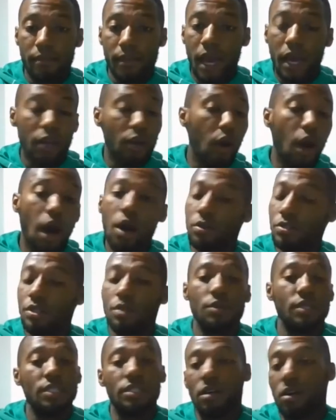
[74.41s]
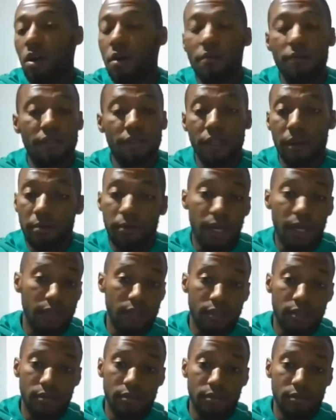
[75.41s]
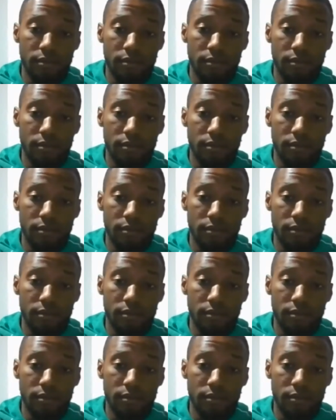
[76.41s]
I know I was always a confident man.